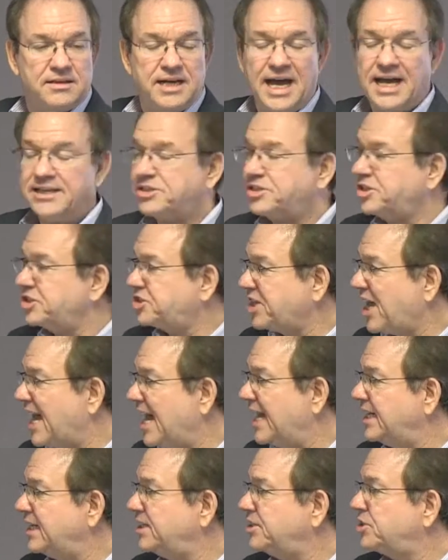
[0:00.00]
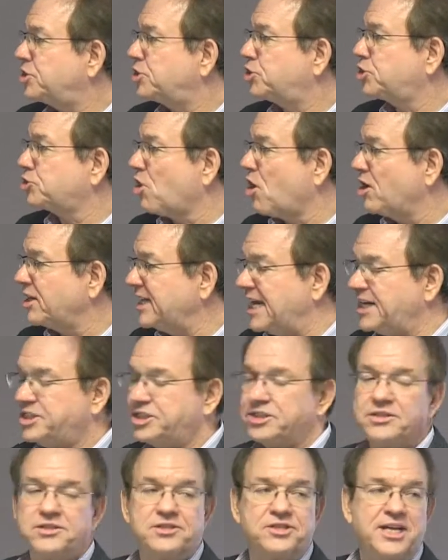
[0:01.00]
and societies, strong
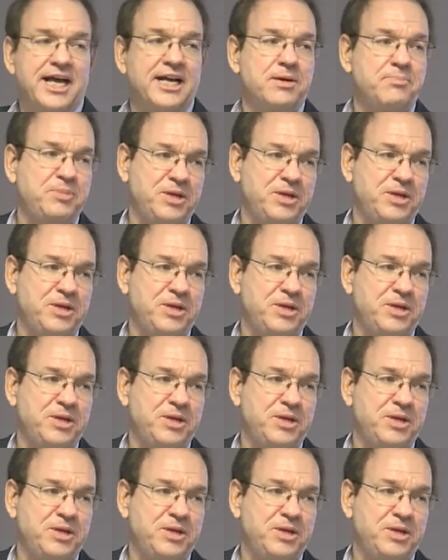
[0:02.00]
nations, and a